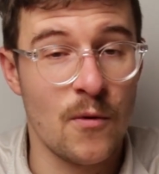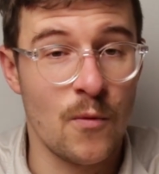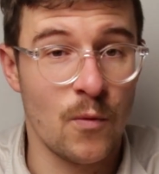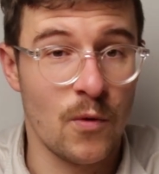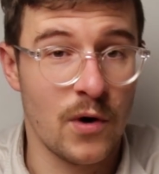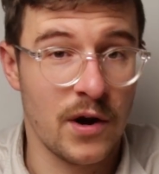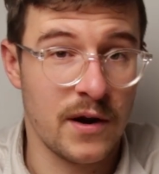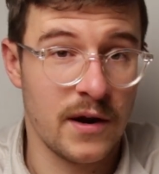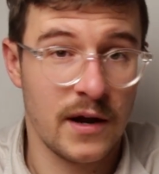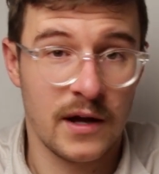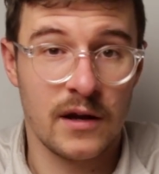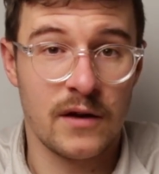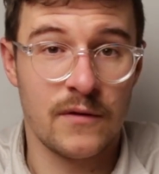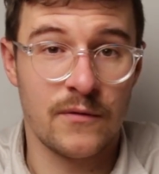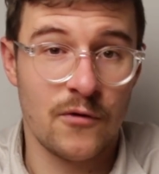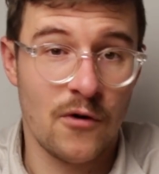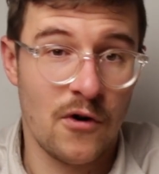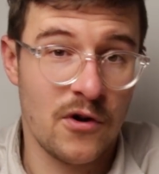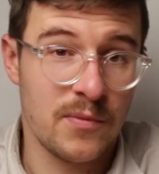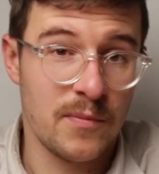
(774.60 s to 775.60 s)
what a negative
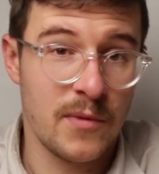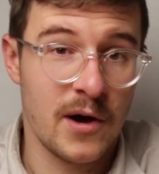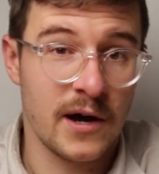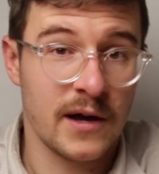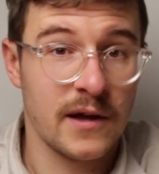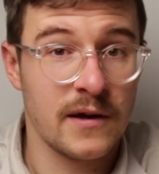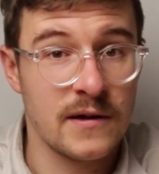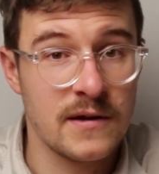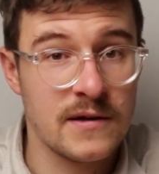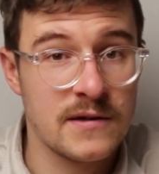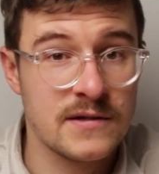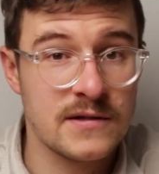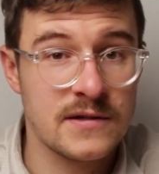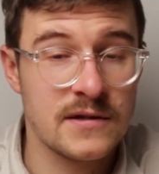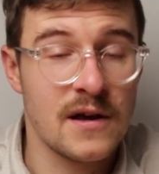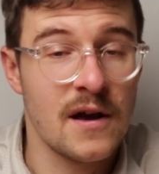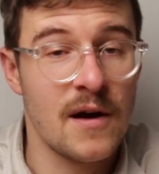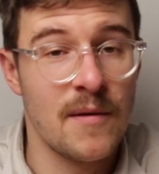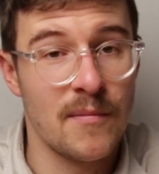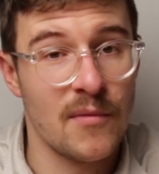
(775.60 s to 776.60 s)
growth market
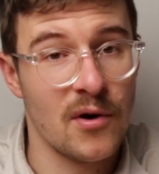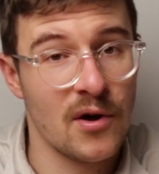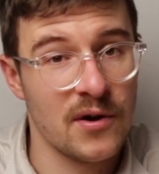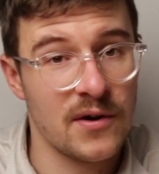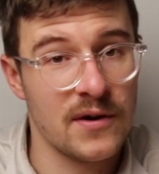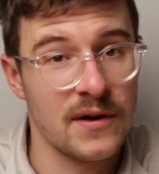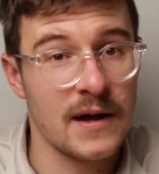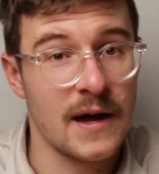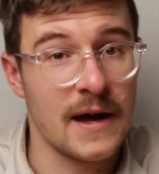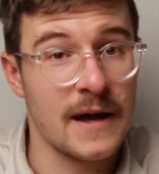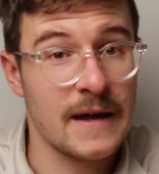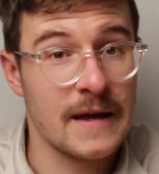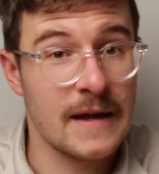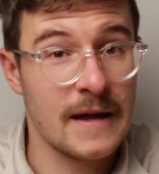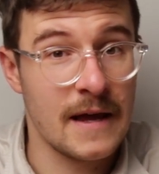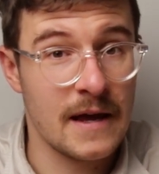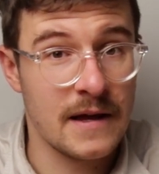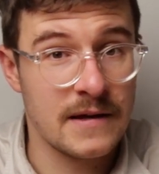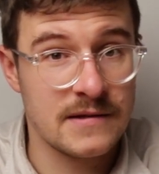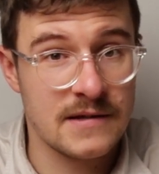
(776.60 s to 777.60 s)
is, a modern day
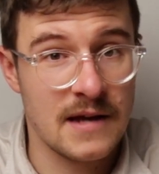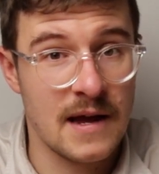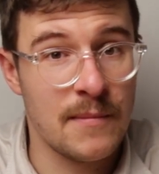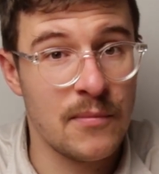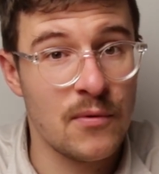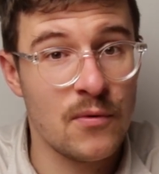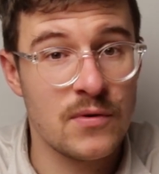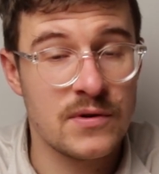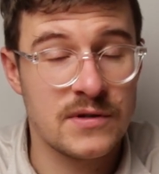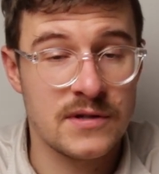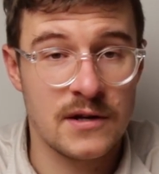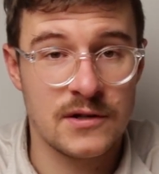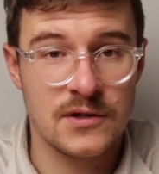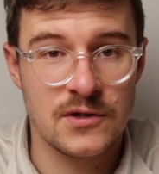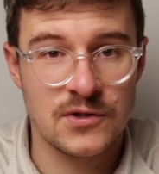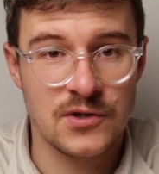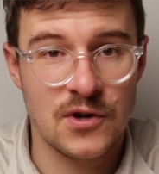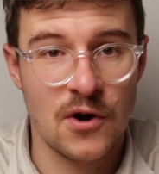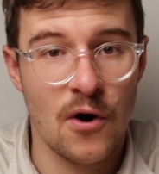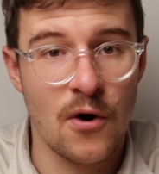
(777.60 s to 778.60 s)
example such
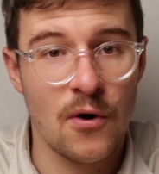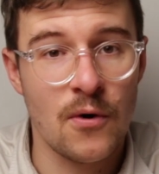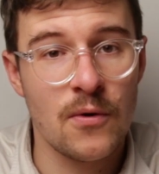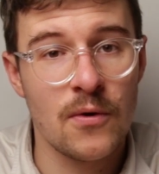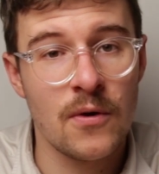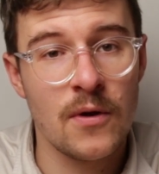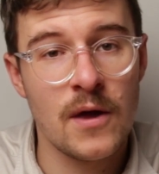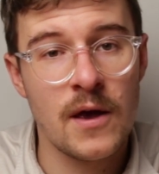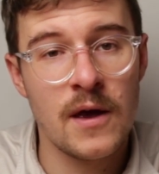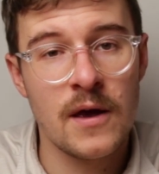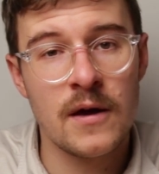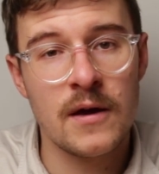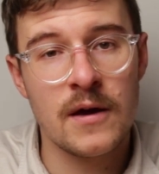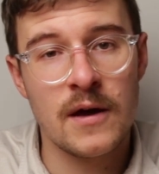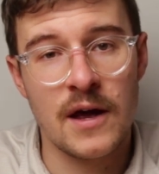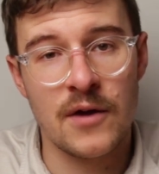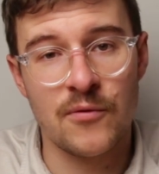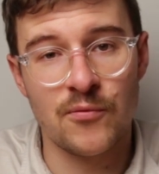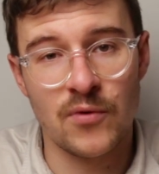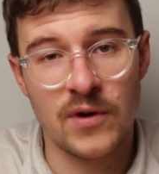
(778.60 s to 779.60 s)
as coal,
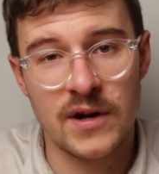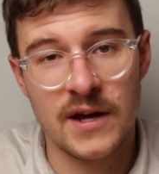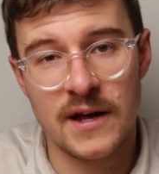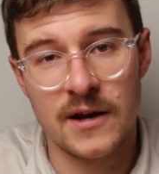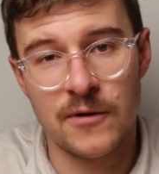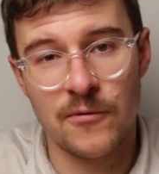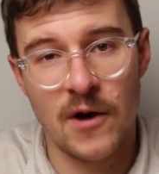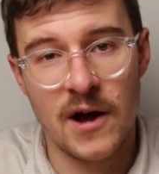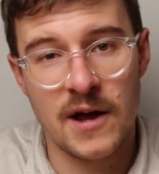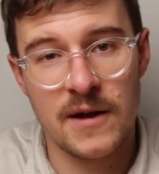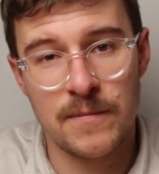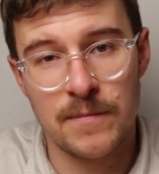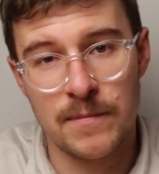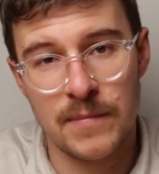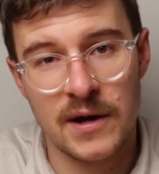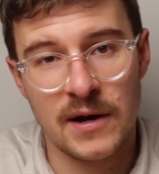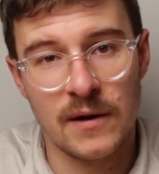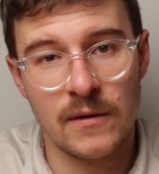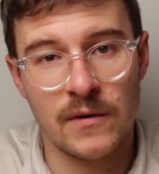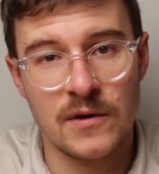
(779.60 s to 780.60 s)
and reiterate
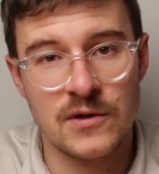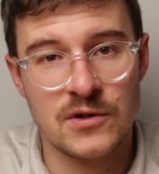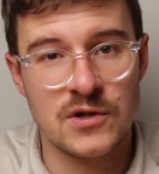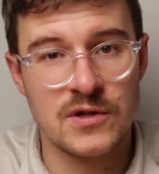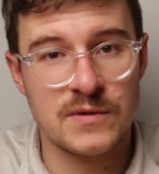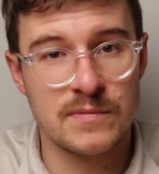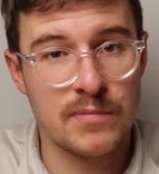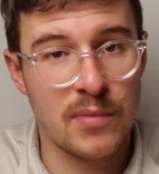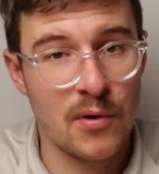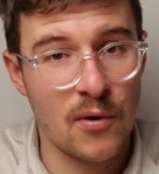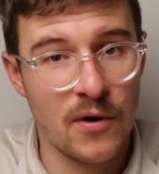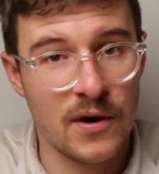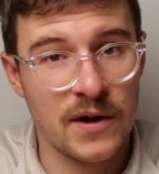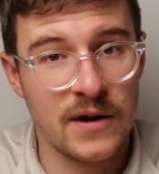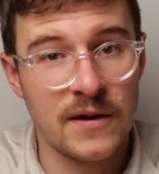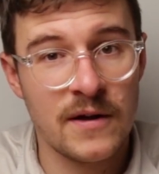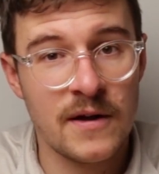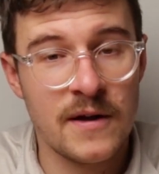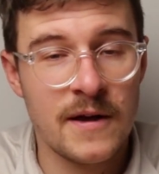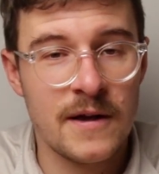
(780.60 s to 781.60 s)
Peter Lynch's
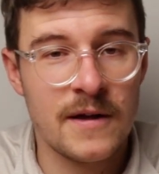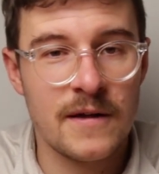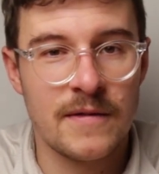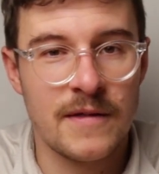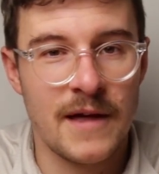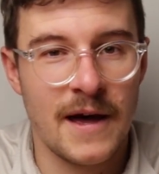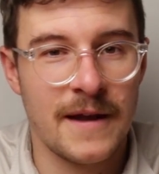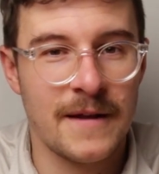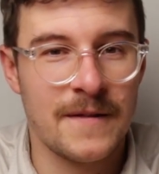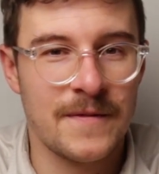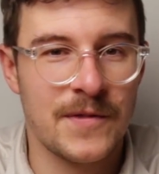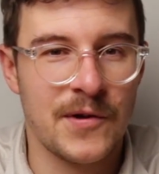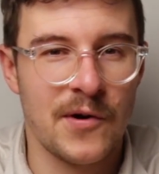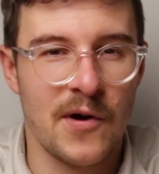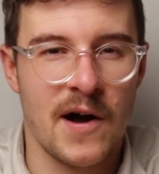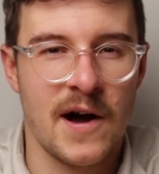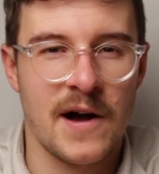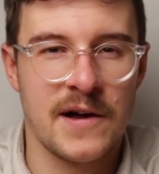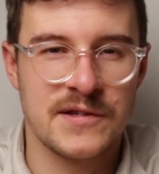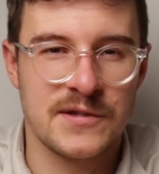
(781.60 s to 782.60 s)
point that
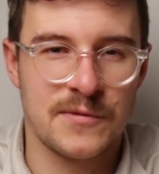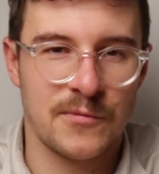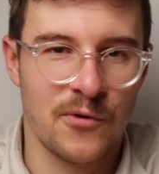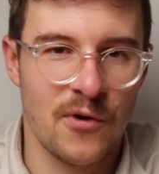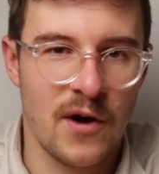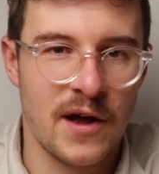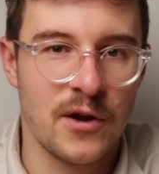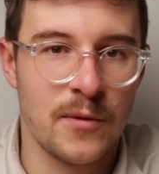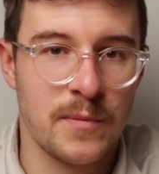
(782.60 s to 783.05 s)
there are some great